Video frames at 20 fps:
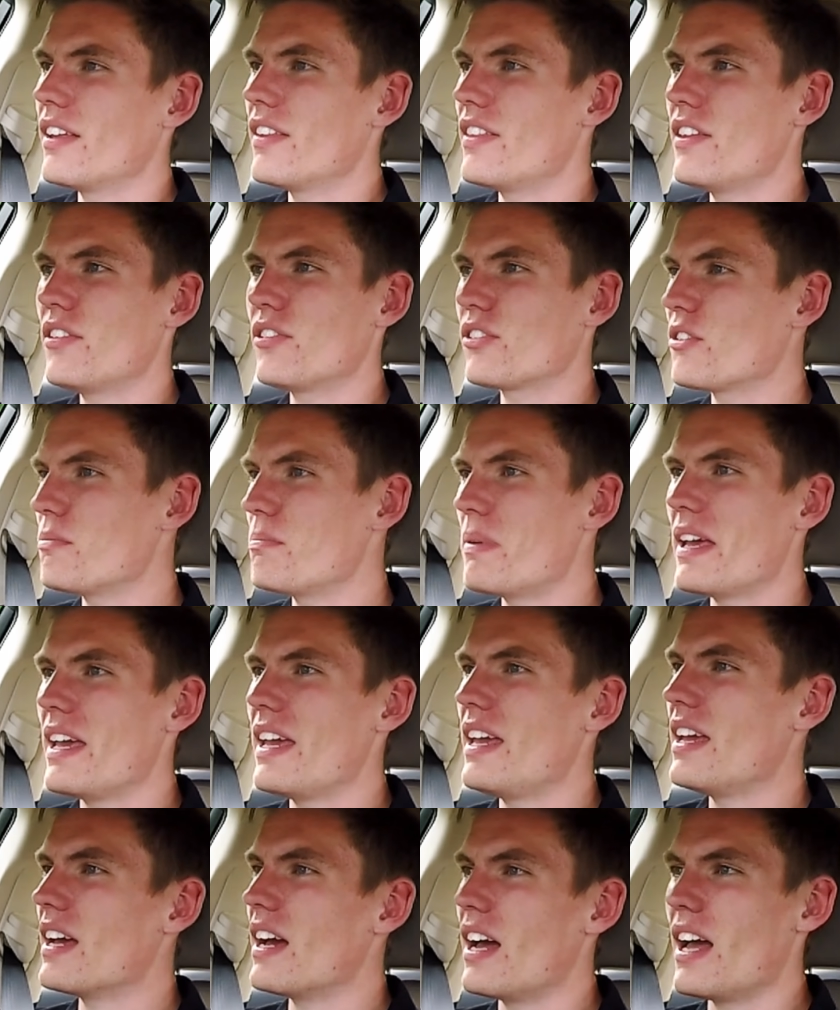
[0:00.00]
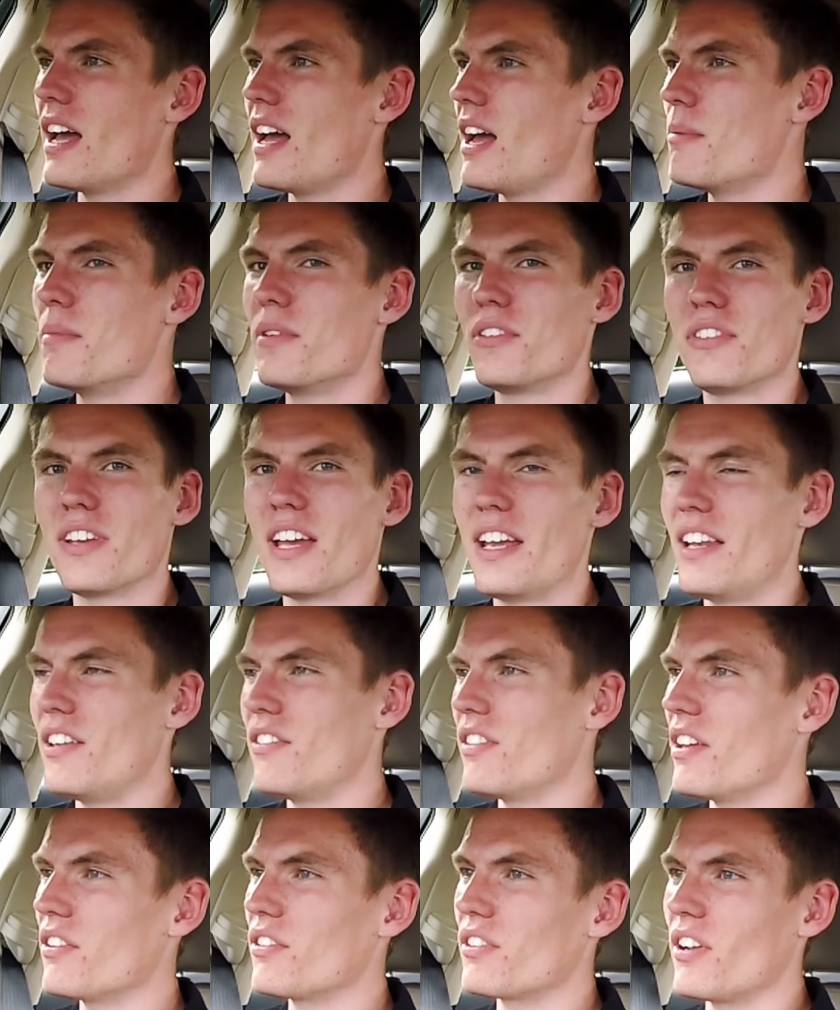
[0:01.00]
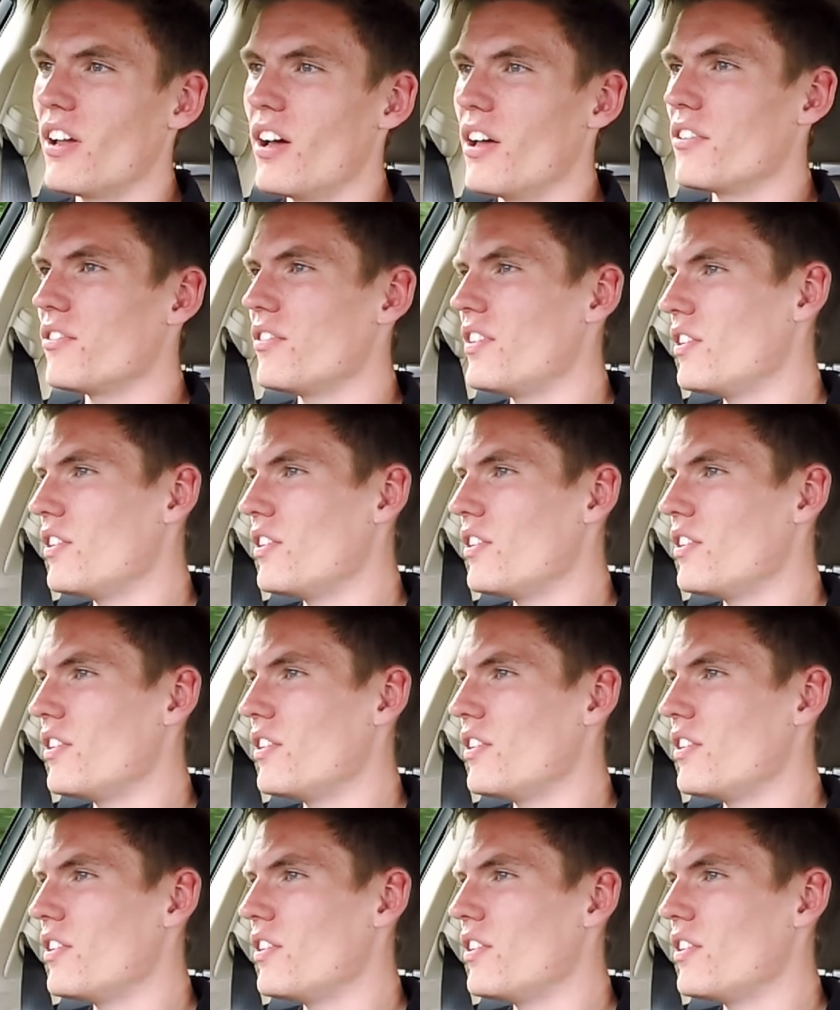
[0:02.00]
This could be a Mercedes S-Class,